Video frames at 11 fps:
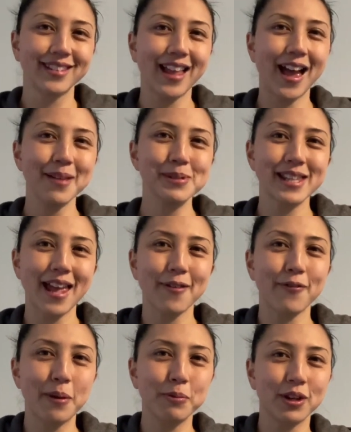I'm Steph,
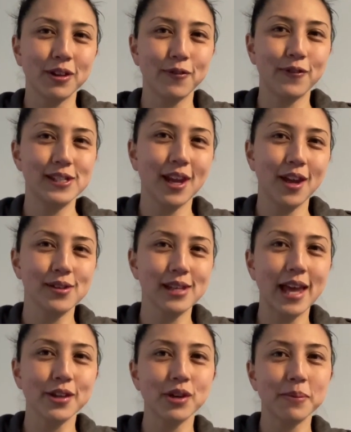I'm one of the physios
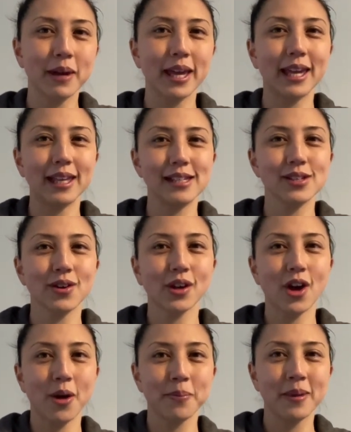at
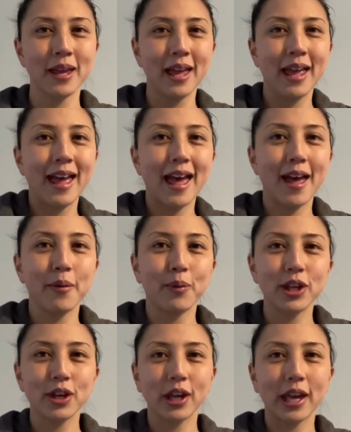treatmyachilles.com, where
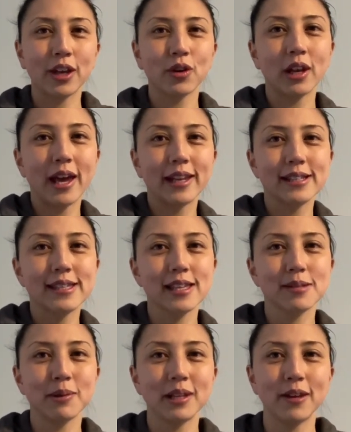you can get an online
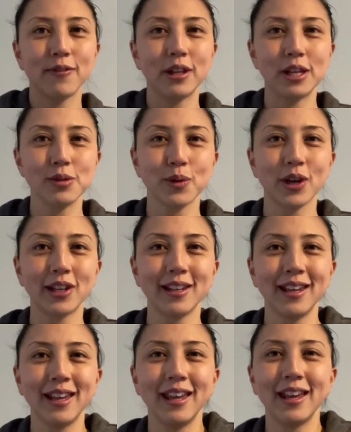assessment if you need one.
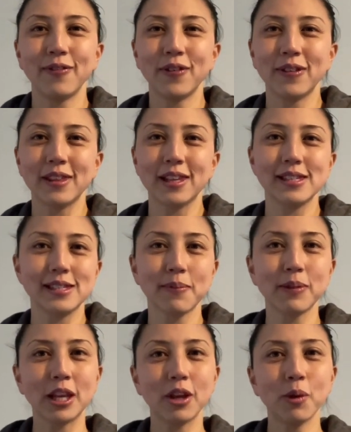If this is
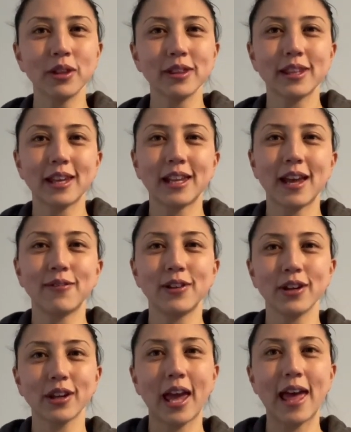something you want, then have a
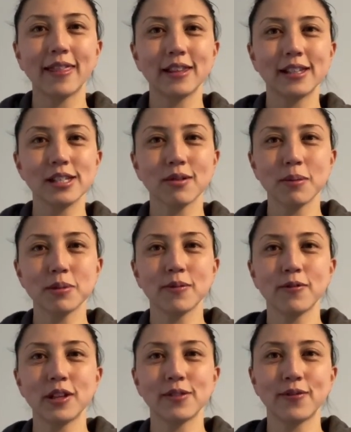look at the description
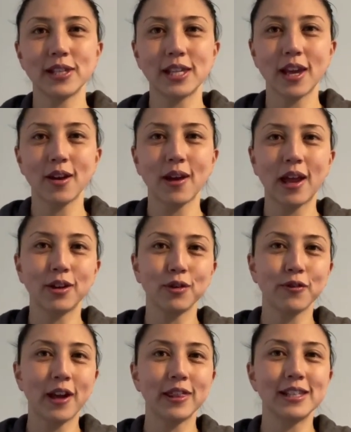for this video and you'll
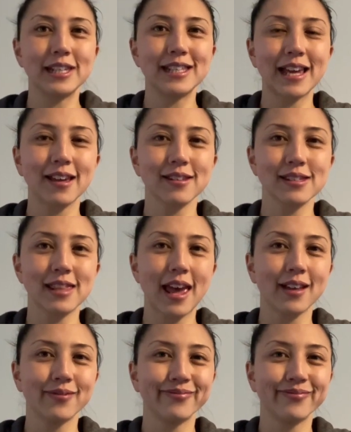find the details there.